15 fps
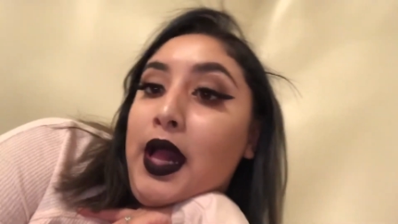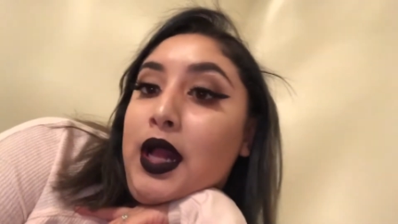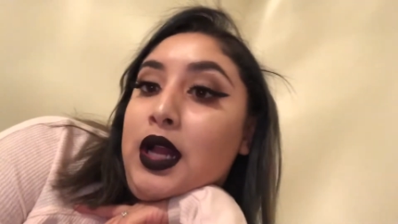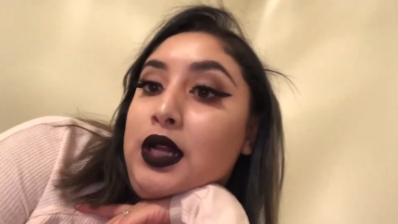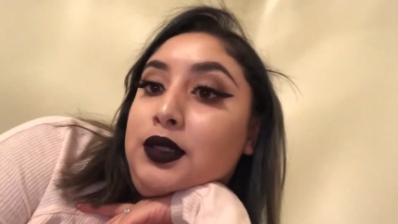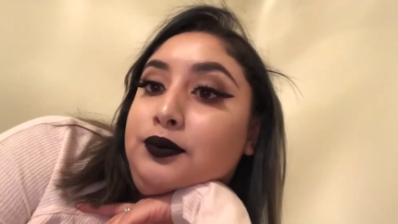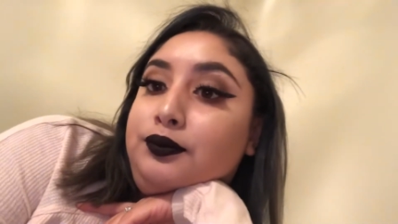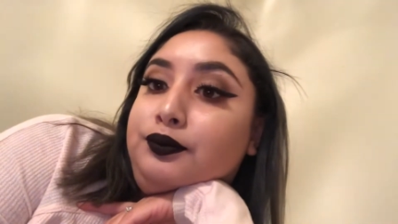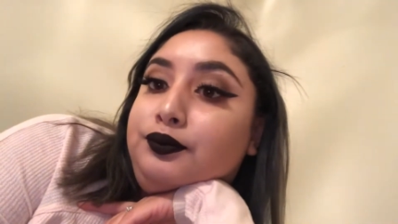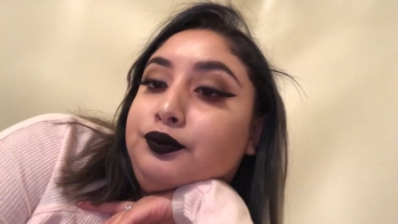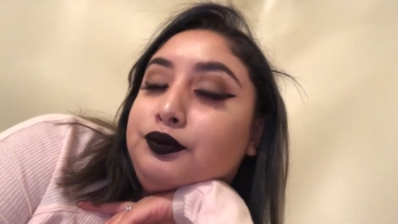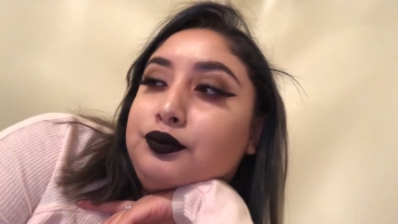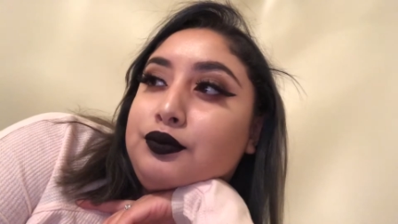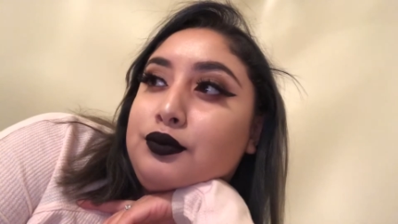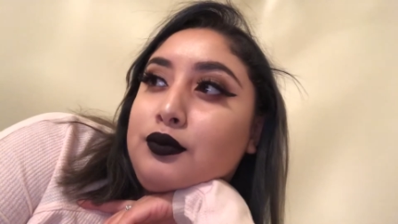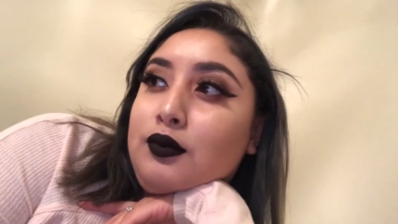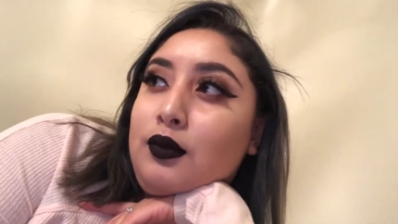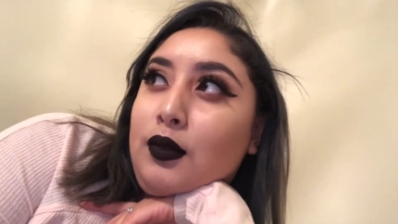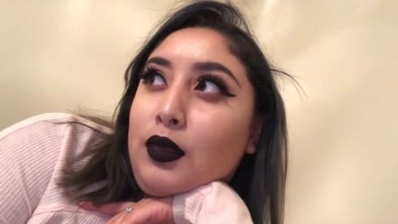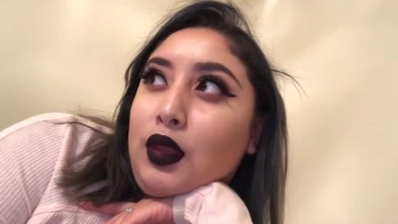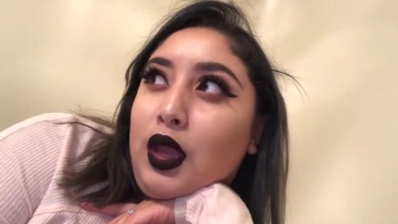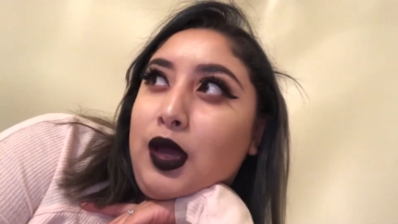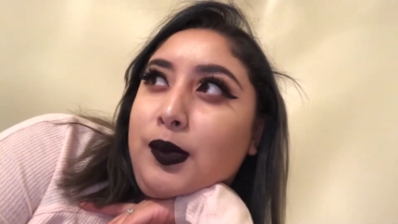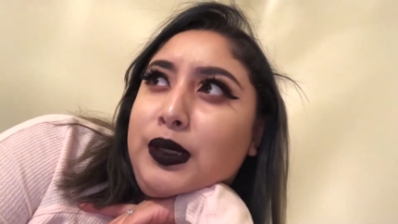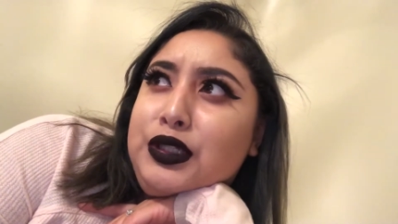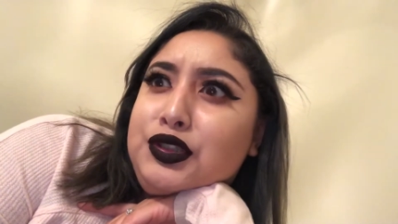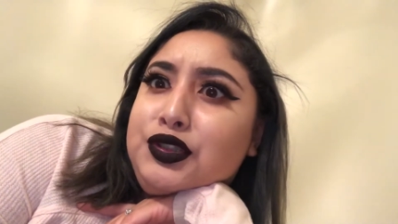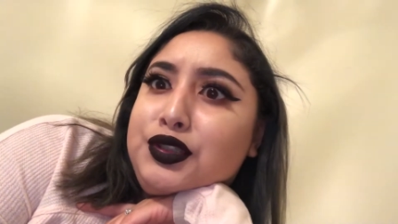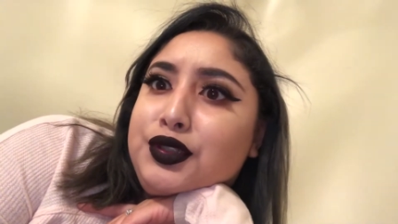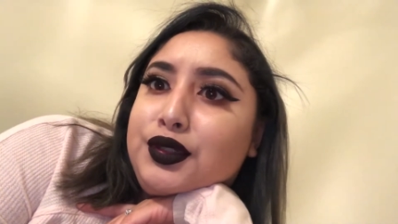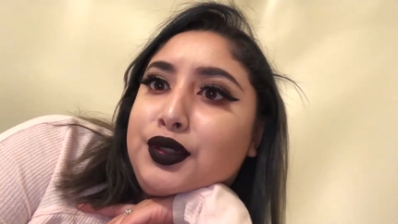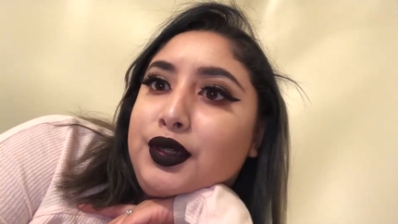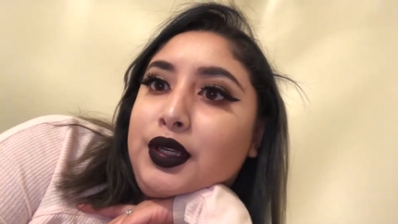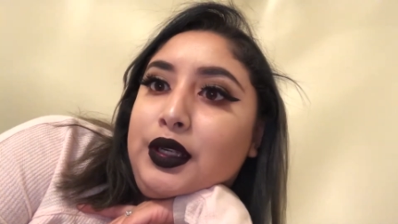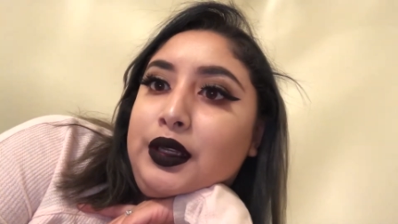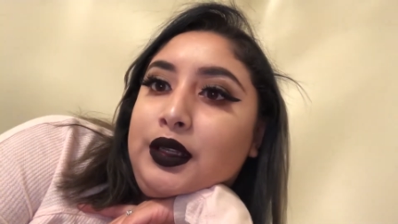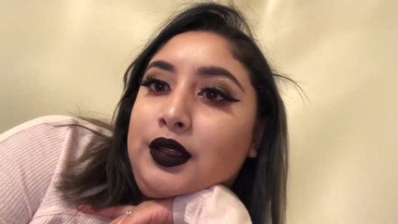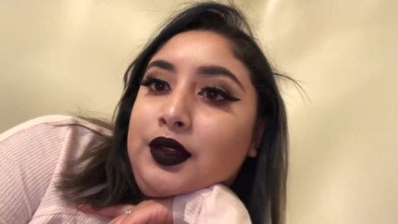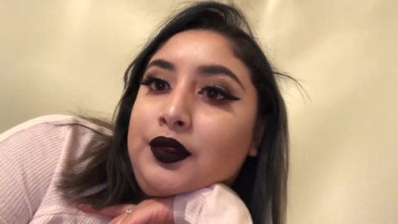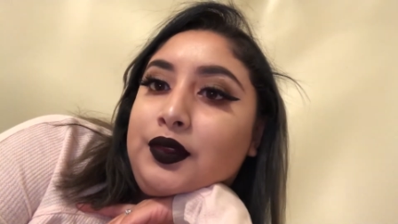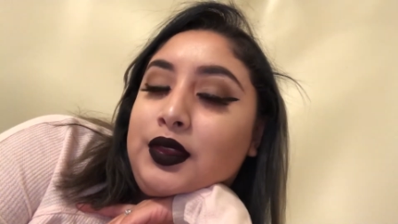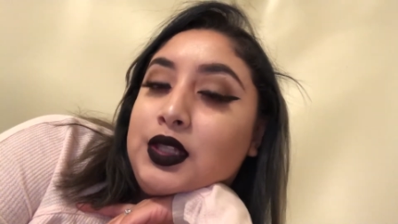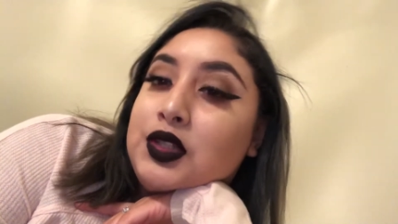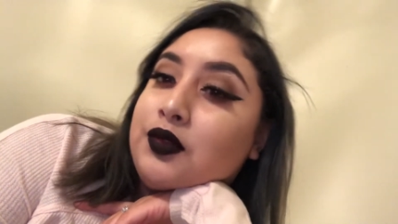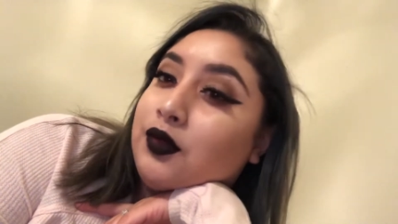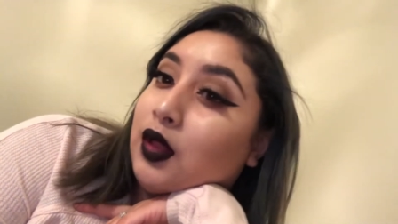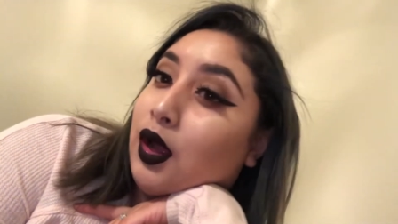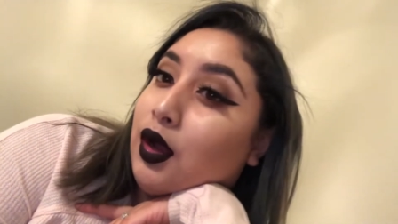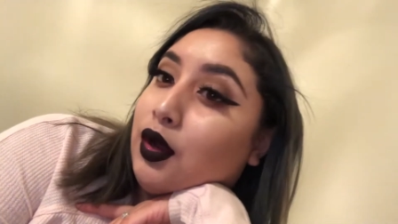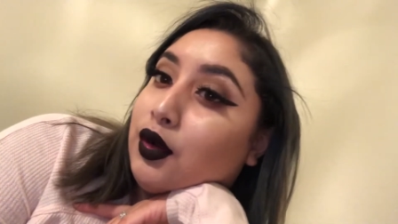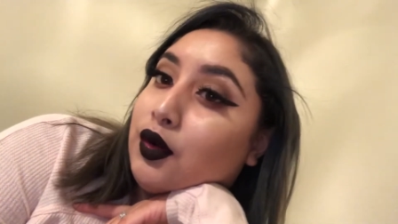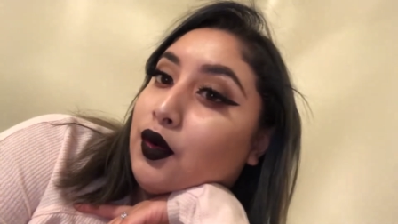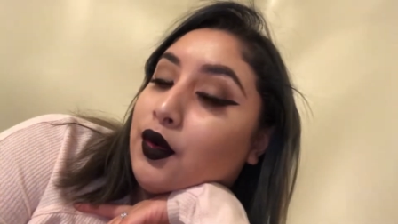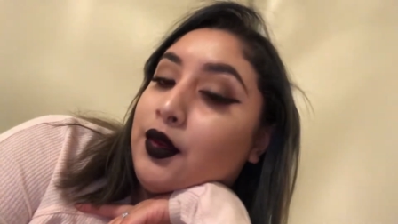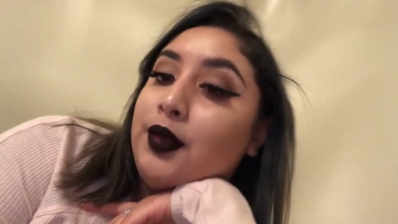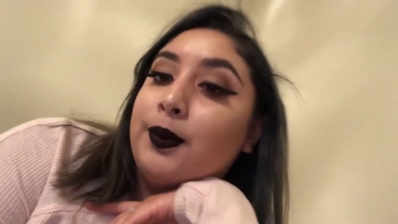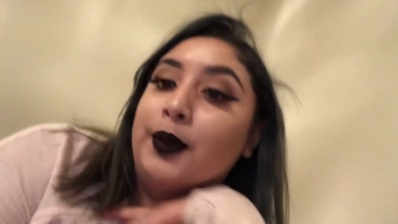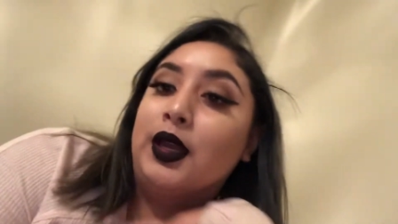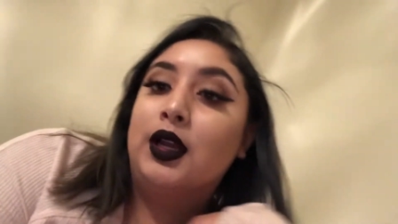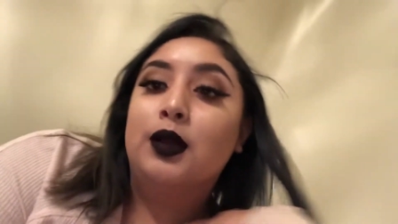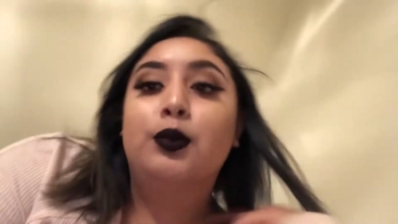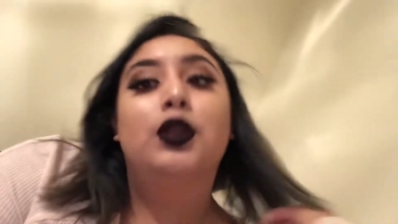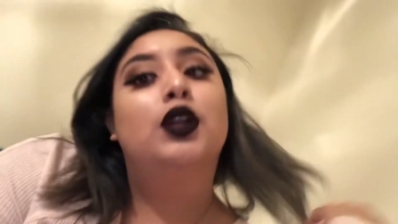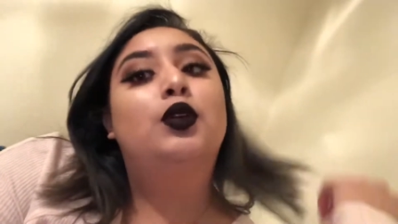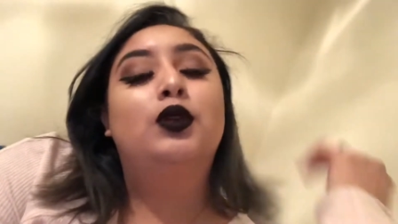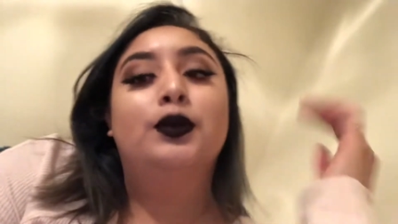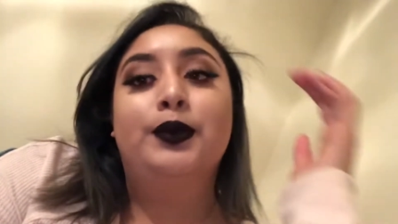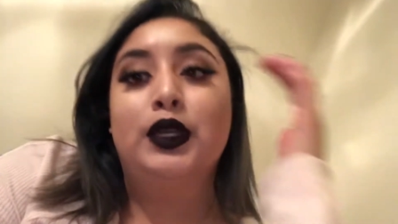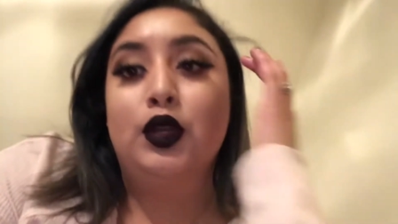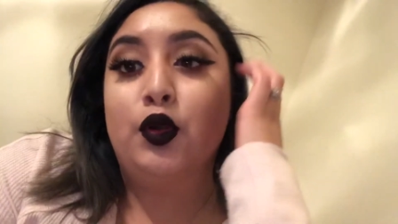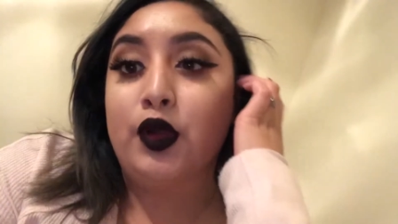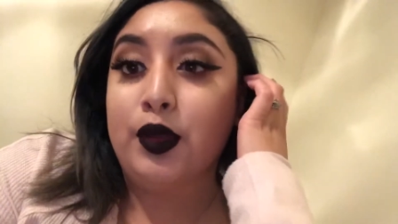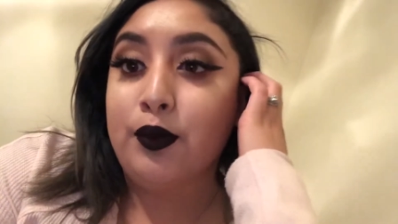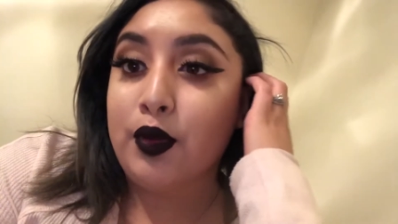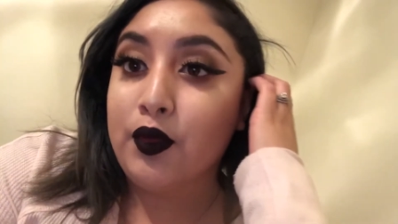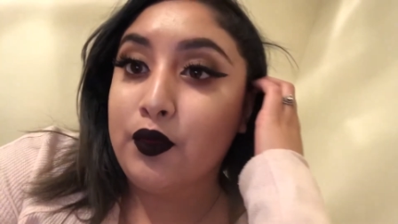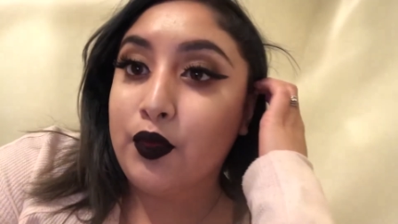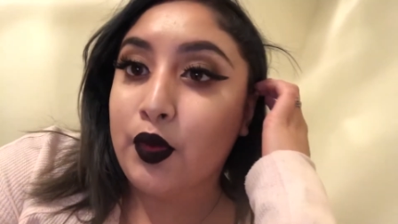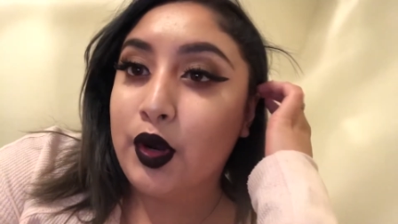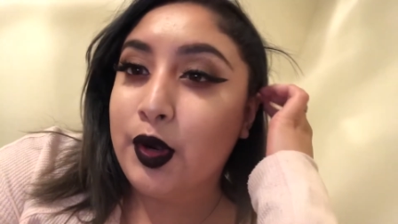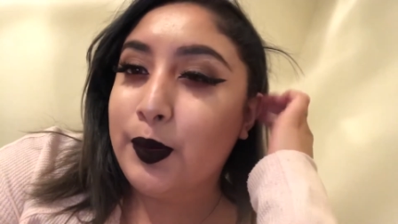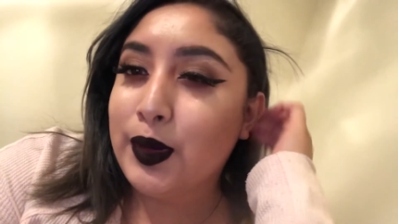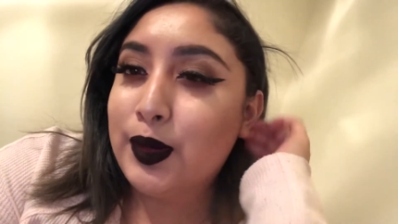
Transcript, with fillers: Um, I'm not sure if this vlog or the makeup look will be going before,